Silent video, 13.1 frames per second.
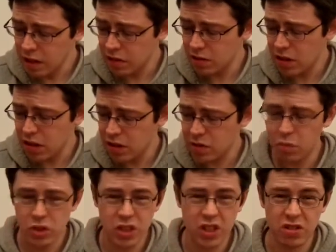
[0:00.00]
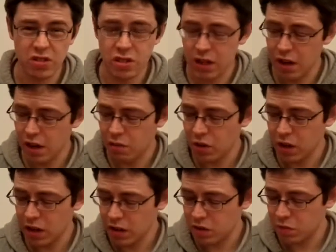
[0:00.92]
There's not as much interesting
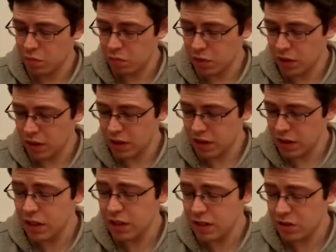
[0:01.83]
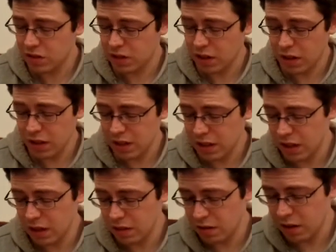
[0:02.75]
artwork in this one, but it's just nice
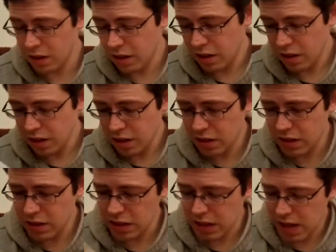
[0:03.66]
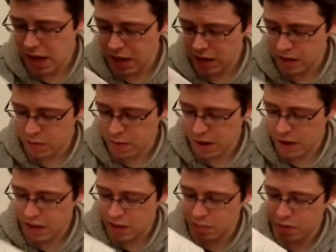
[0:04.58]
anyway. Nice little ad at the
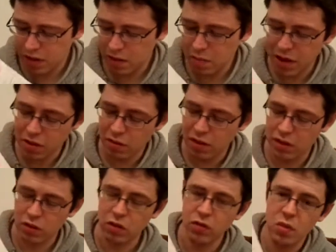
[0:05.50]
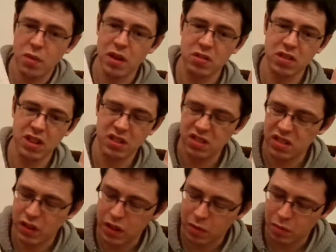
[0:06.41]
back. It's a pity the cover of the manual is actually
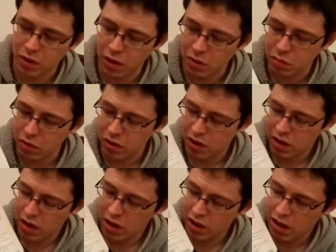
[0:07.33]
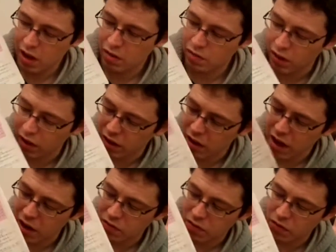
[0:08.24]
self-typed on, but you have like an
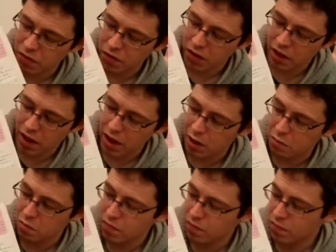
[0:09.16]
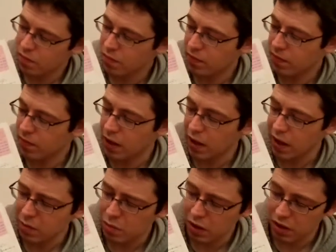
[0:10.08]
advert for the Game of
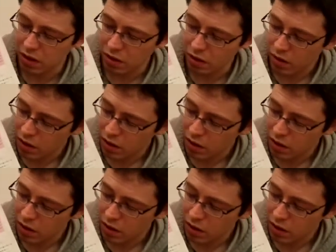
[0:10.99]
Gear.